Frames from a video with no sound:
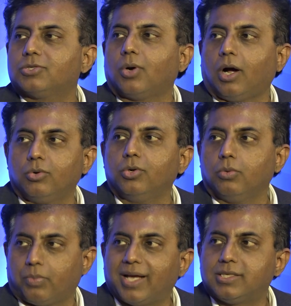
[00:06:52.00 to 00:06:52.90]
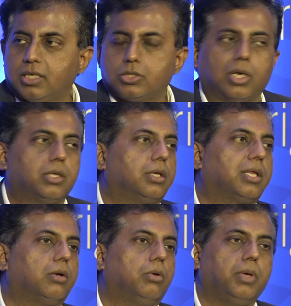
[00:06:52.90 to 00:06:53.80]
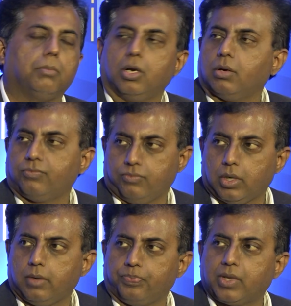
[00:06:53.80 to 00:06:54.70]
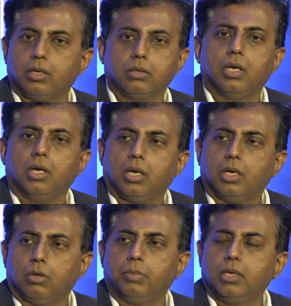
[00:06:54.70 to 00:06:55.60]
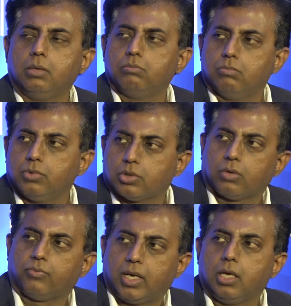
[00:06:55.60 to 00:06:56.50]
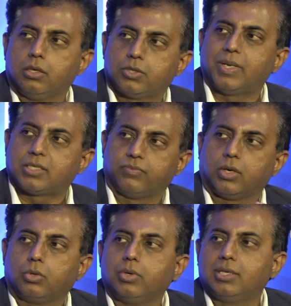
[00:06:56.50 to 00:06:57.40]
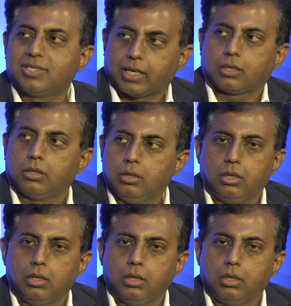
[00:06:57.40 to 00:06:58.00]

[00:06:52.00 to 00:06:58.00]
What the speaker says: So how do you price that? So I think there will be a bit of, and it will be sort of very specific to each sector.